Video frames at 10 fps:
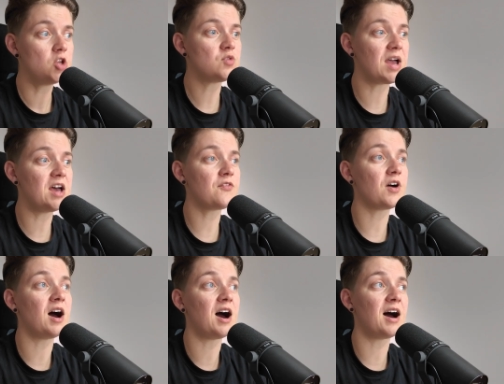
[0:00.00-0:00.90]
to have
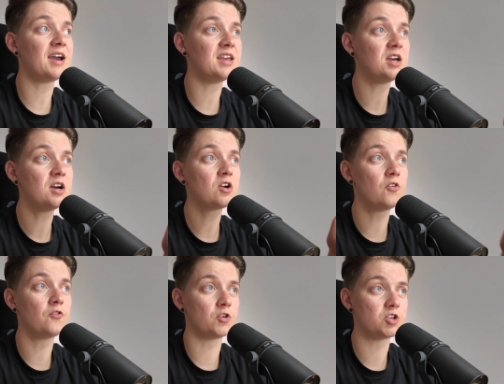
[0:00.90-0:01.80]
a high
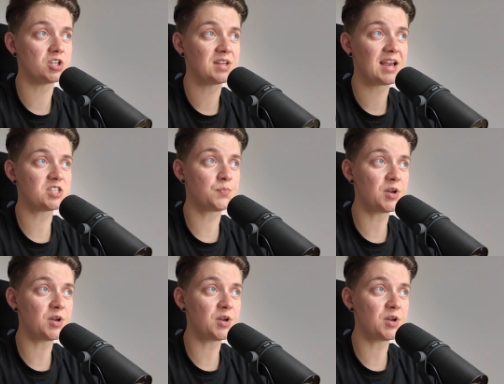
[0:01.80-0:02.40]
conversion as